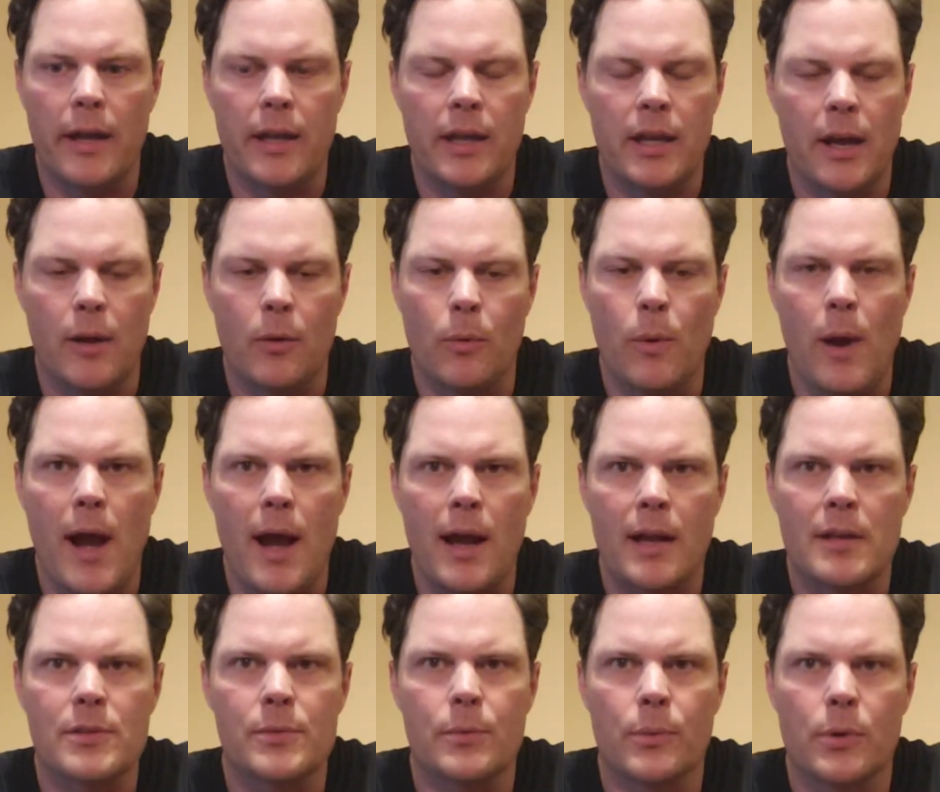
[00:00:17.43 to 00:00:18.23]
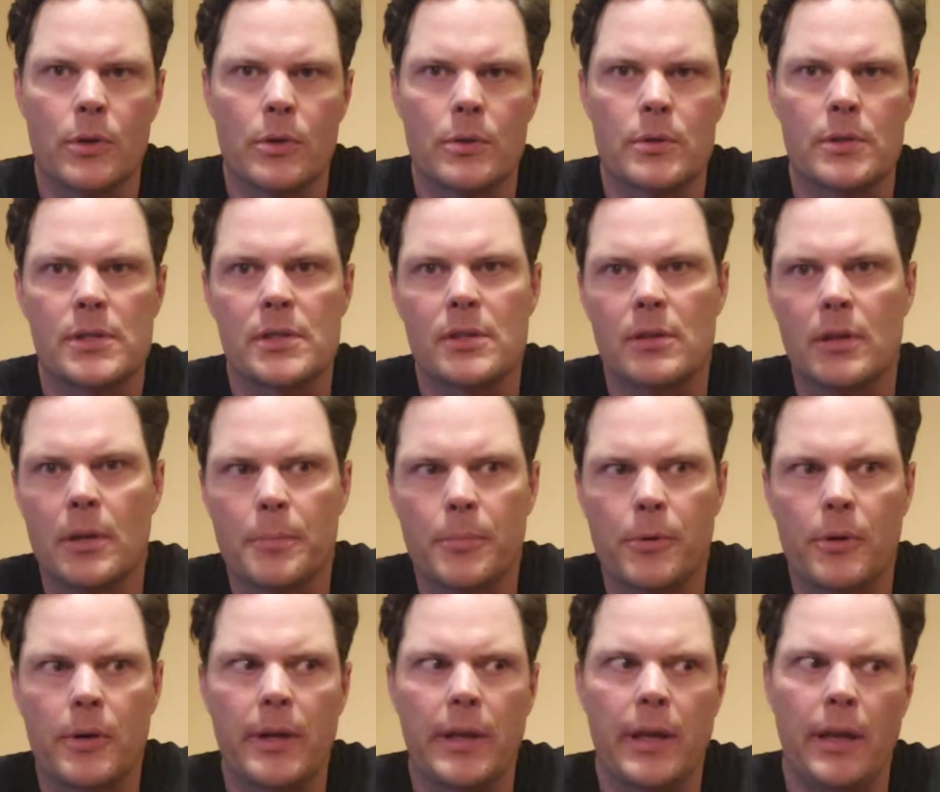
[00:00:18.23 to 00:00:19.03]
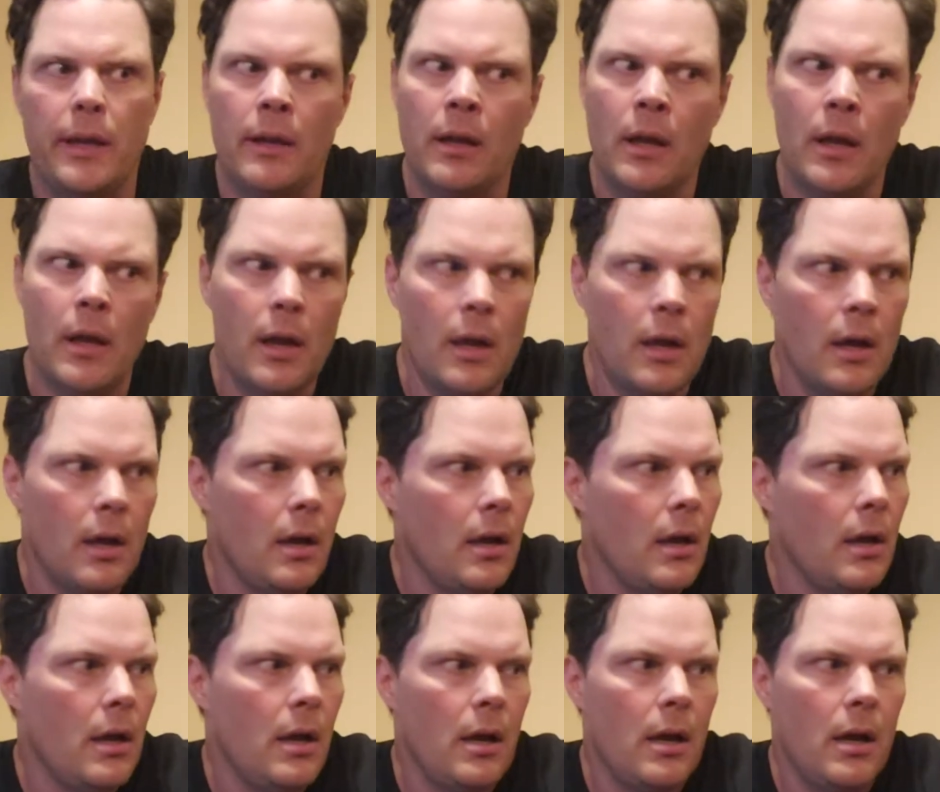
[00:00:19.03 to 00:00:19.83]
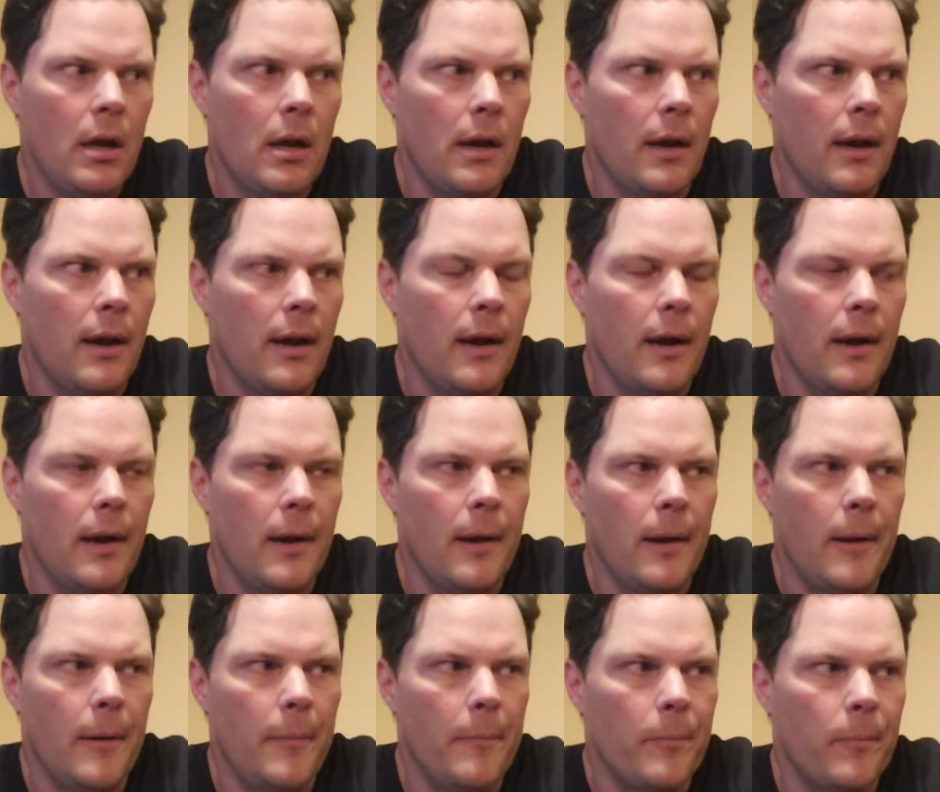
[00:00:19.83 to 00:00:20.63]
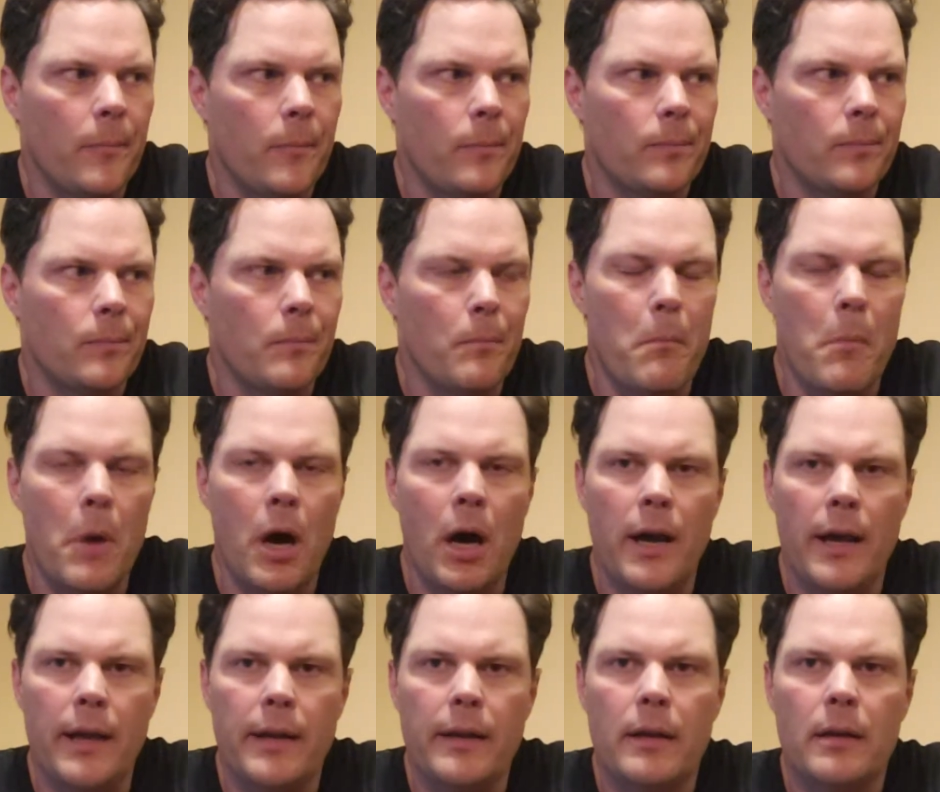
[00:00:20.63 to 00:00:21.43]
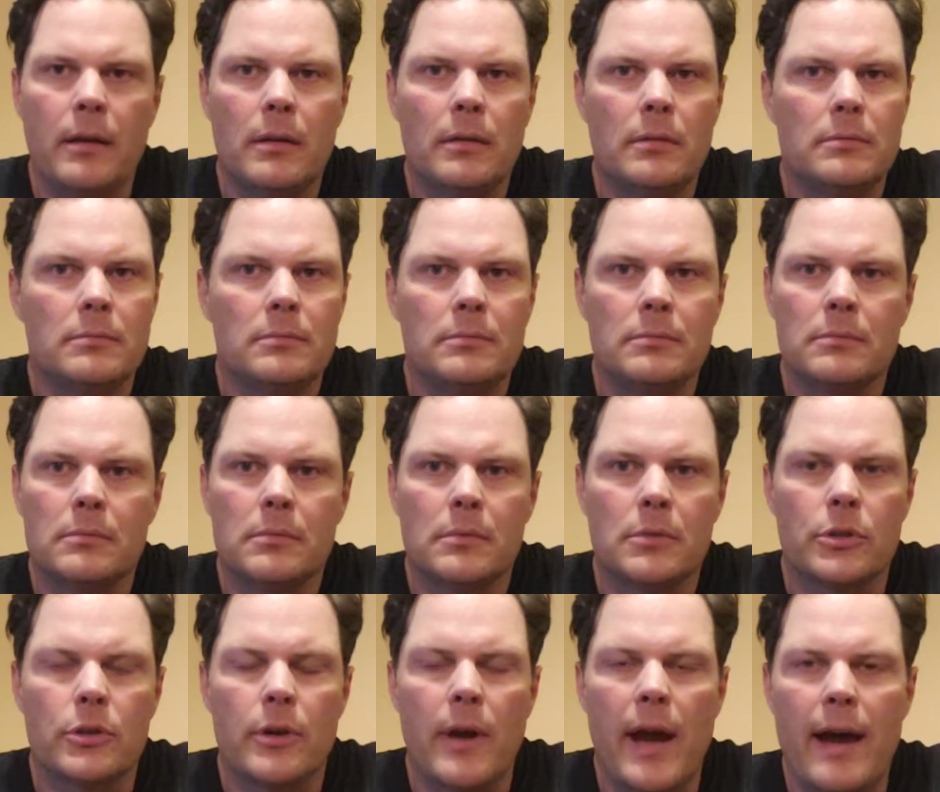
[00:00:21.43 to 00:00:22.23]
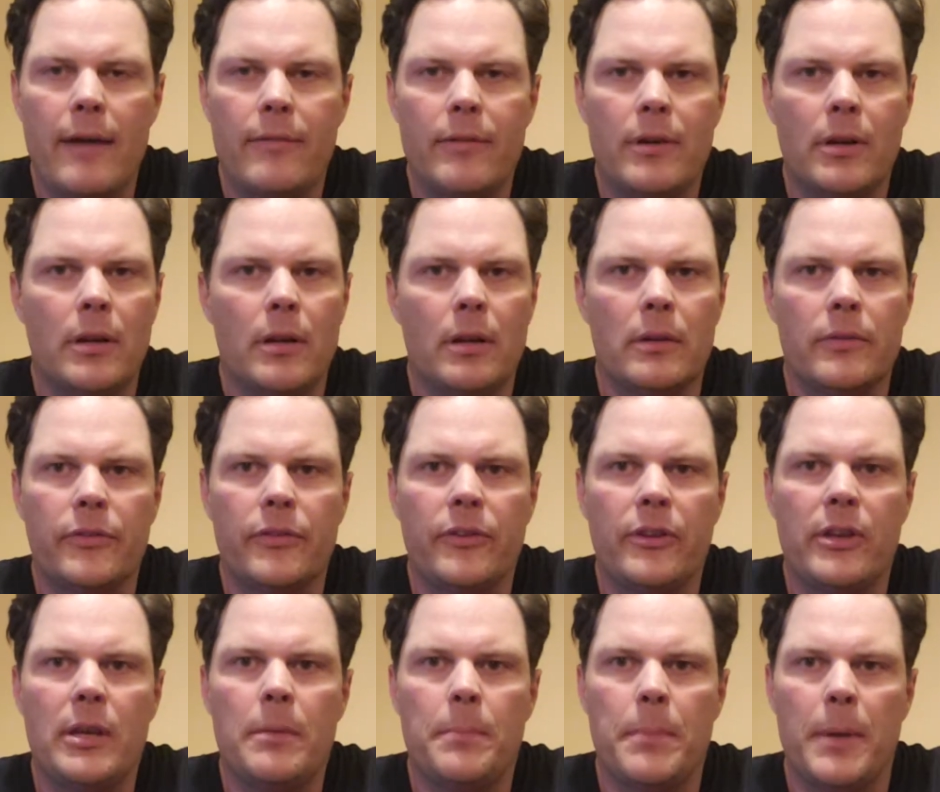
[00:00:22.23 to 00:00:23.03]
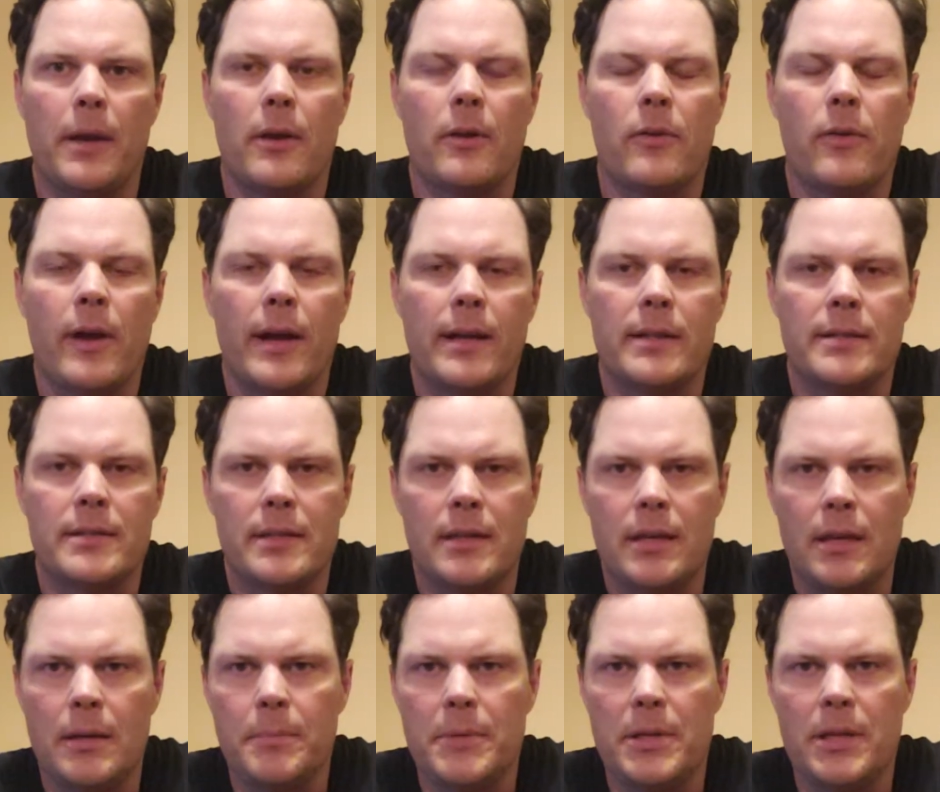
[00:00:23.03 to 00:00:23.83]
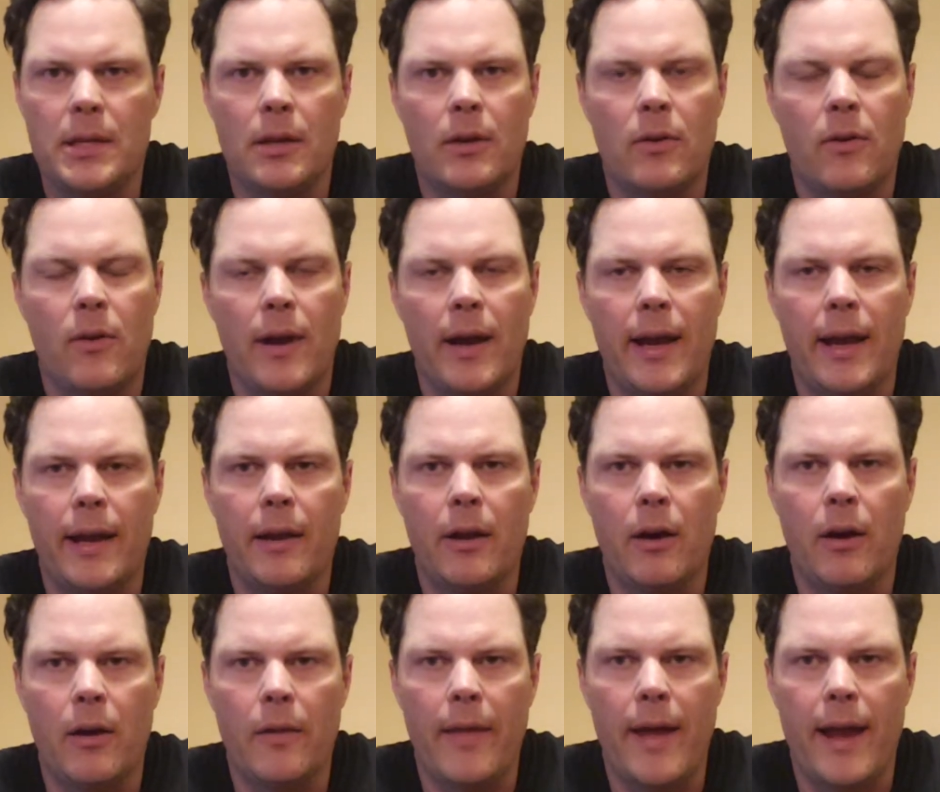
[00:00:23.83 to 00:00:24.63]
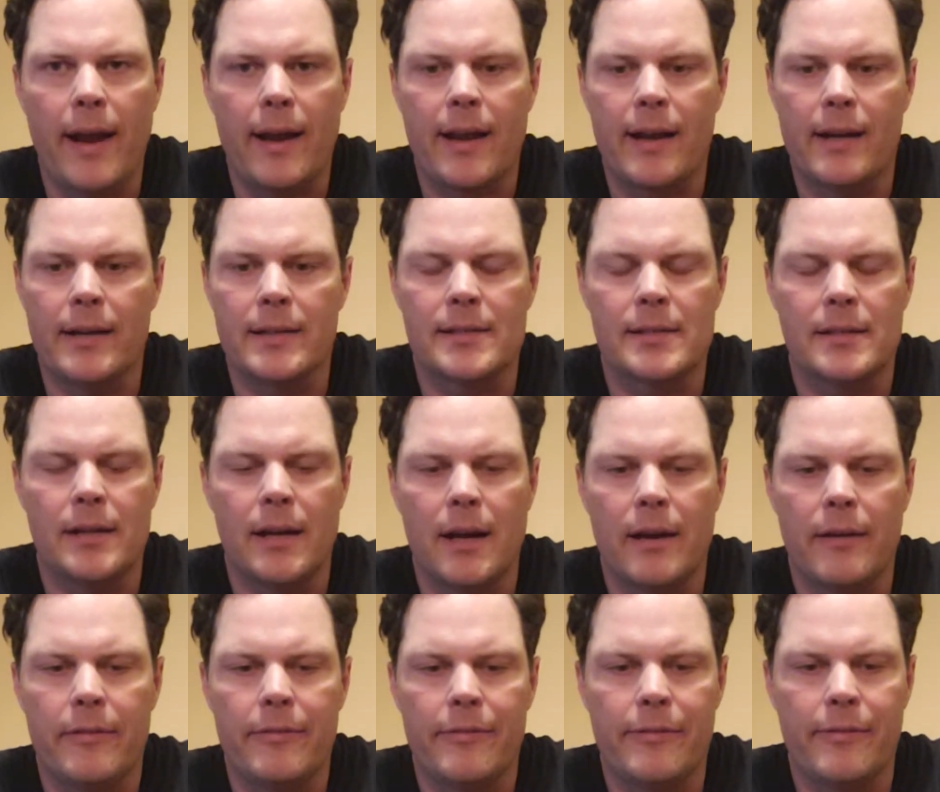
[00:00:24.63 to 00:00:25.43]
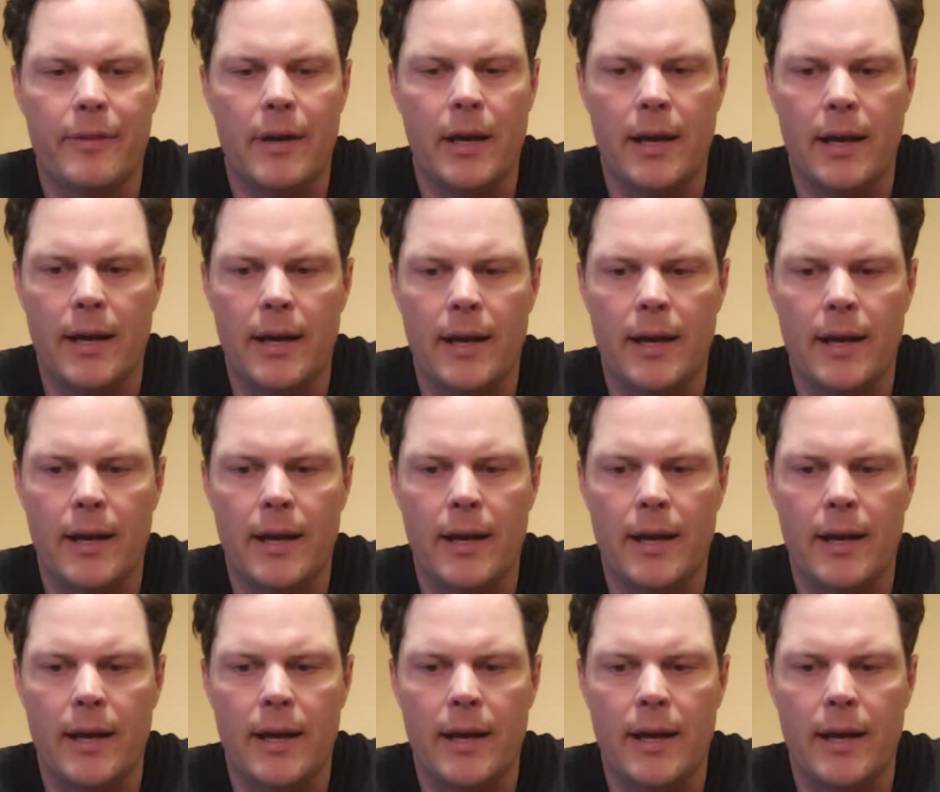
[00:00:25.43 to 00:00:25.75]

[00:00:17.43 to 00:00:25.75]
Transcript: You got rocks, roots, slippery, mud, gravel, steep incline, steep decline, all that kind of stuff.